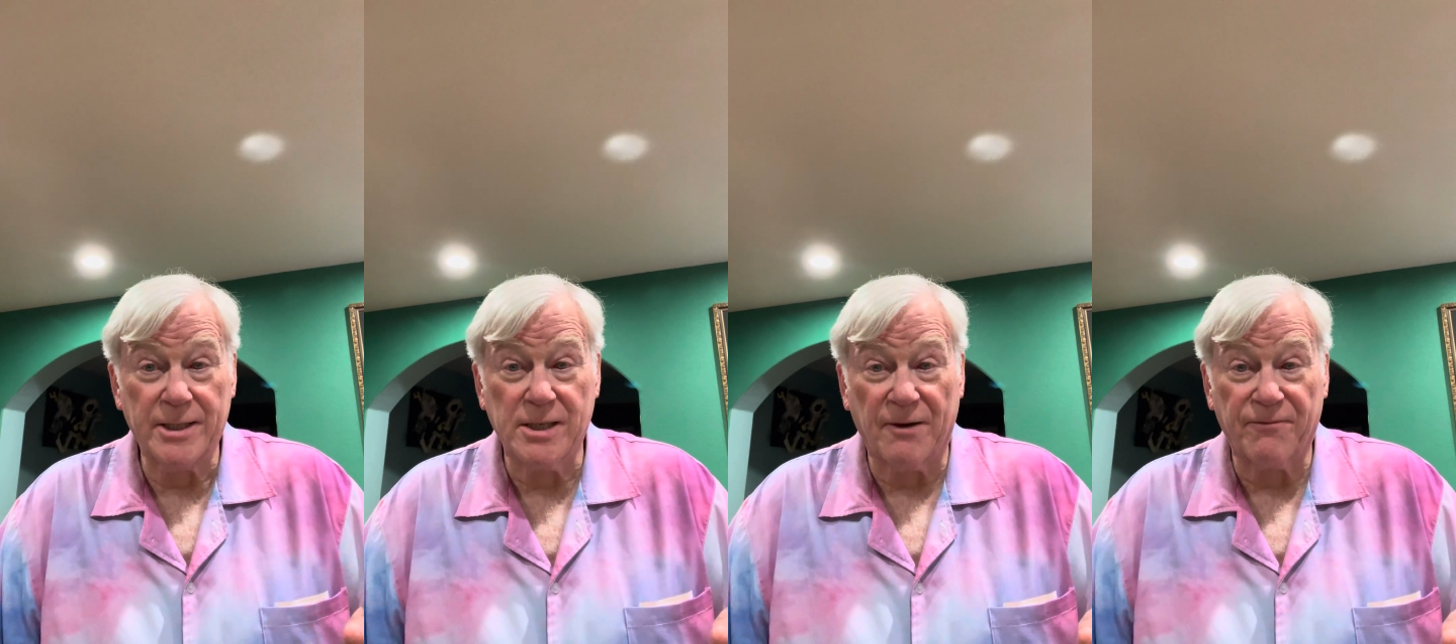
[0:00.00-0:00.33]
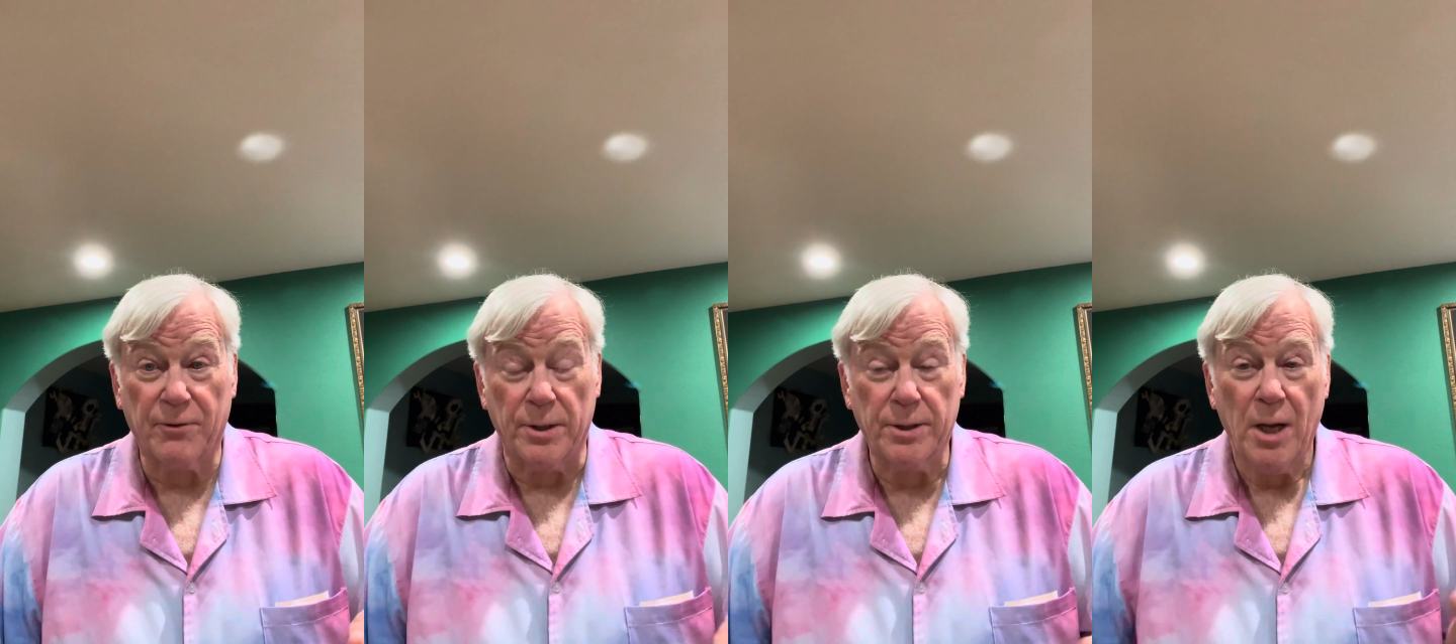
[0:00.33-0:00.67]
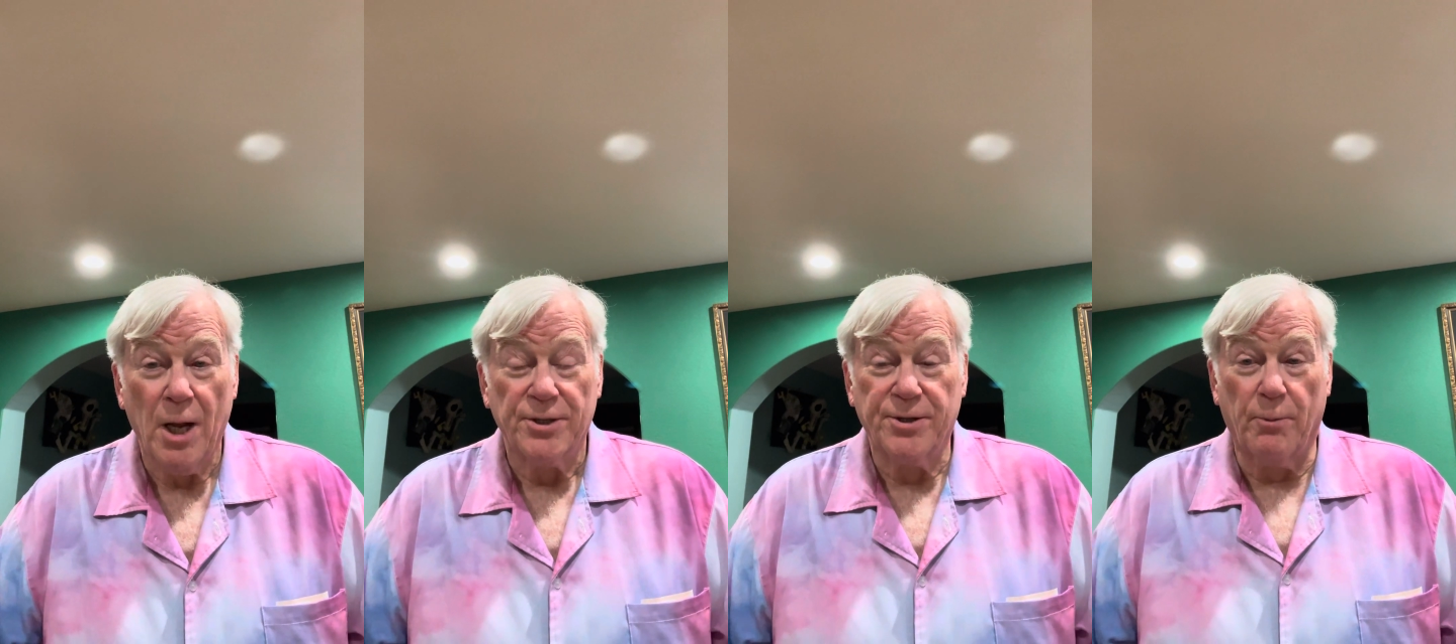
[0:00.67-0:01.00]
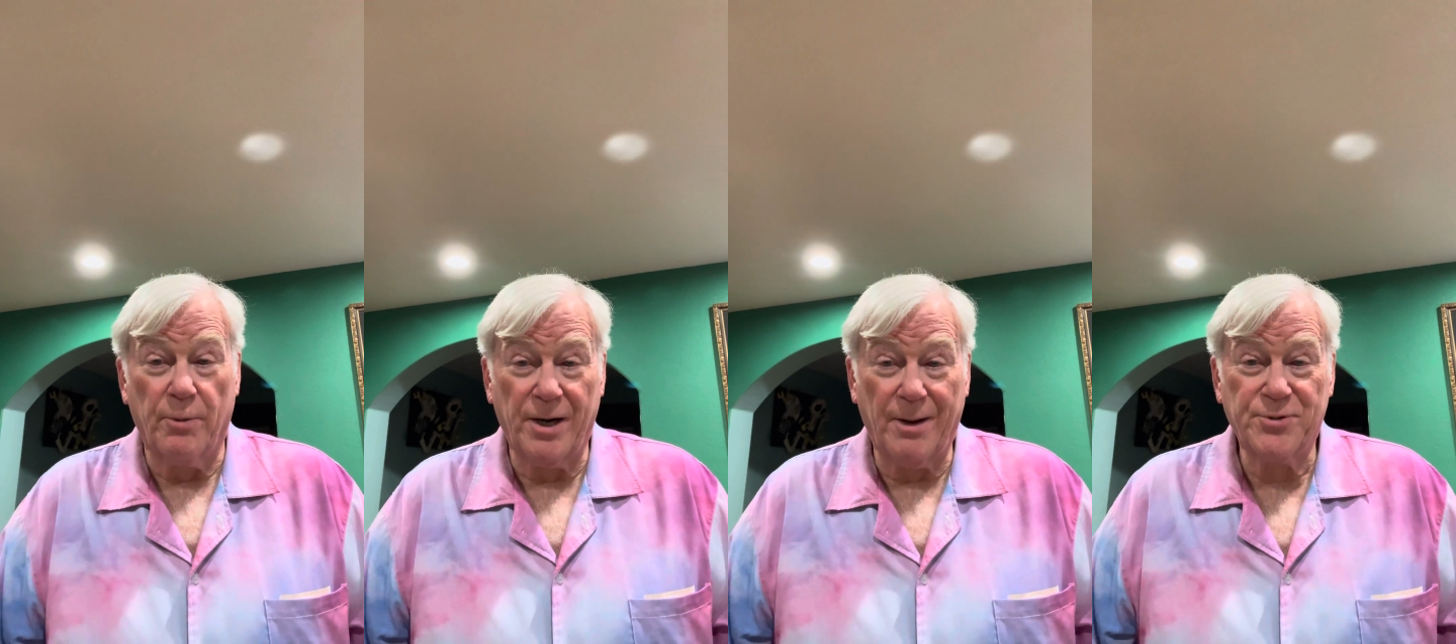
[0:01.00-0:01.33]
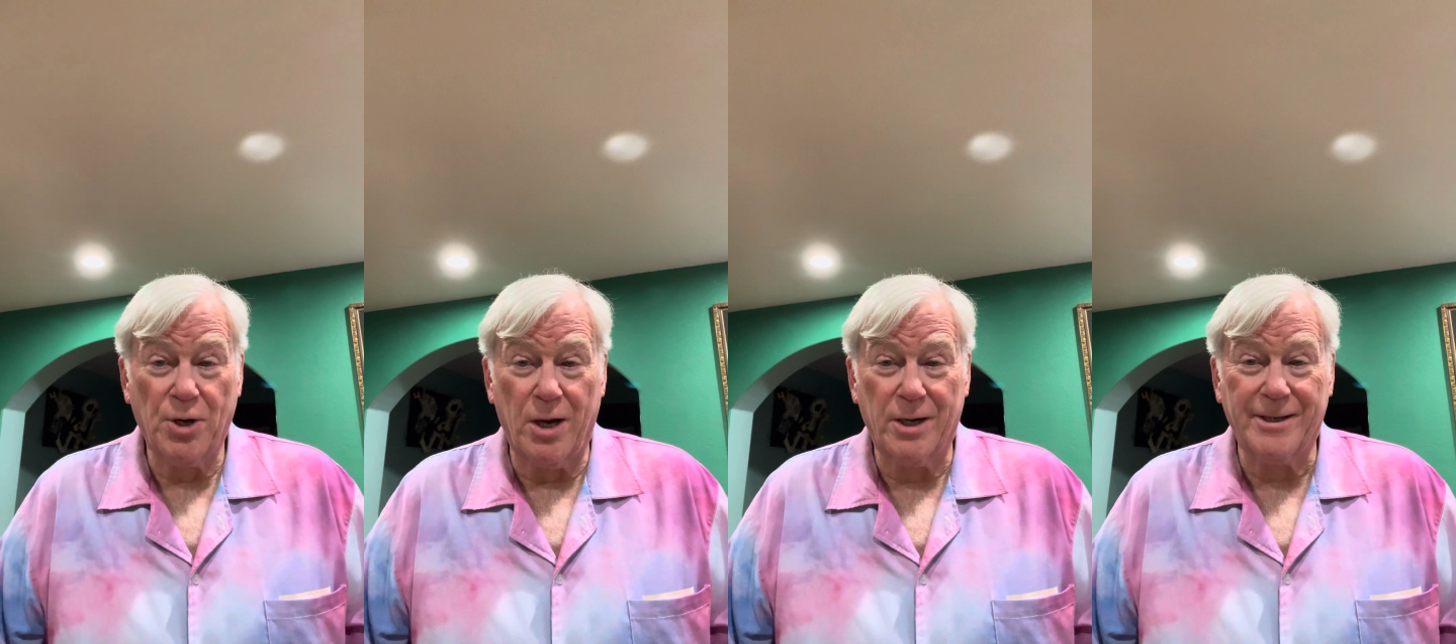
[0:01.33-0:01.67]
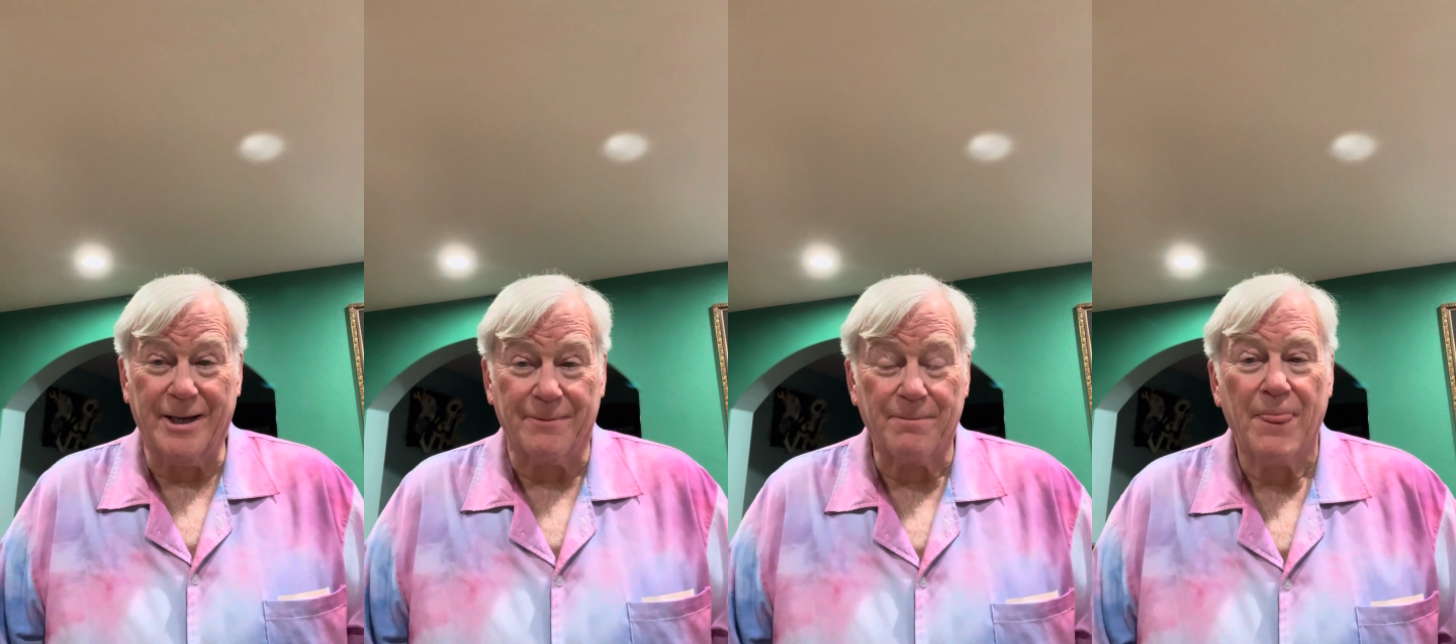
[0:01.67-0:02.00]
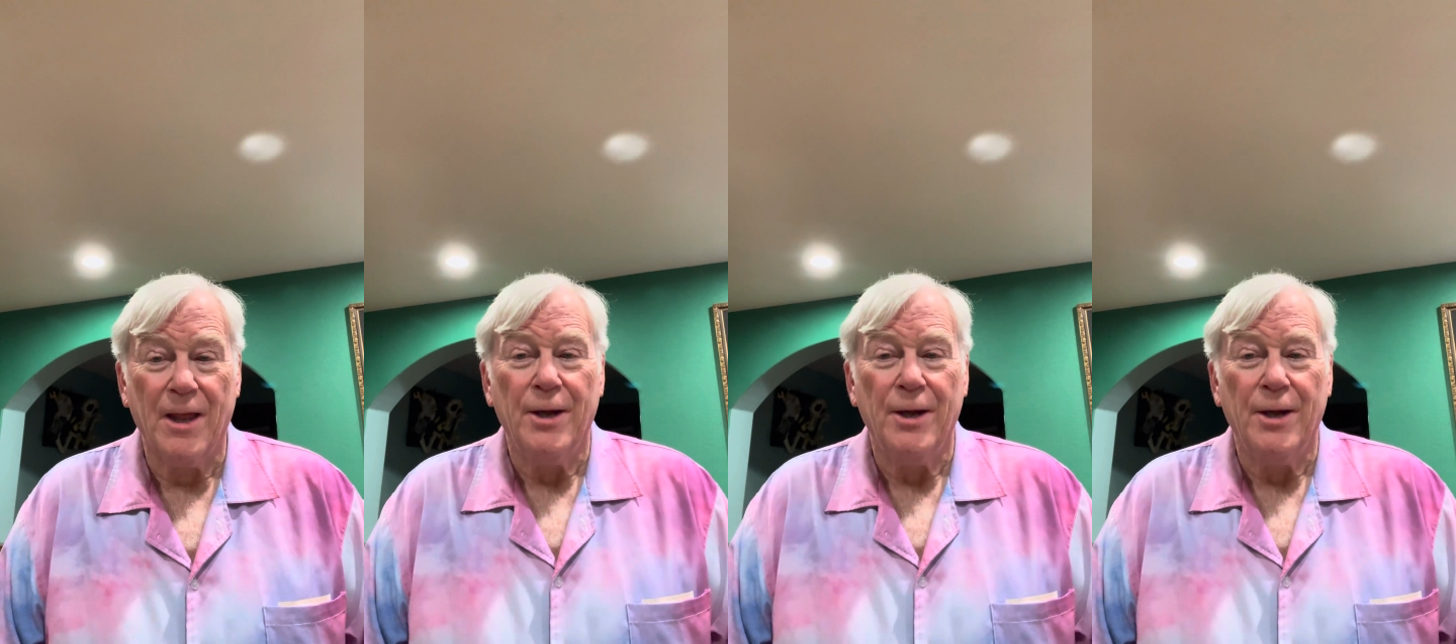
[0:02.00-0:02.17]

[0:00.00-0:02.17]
different than when I'm talking.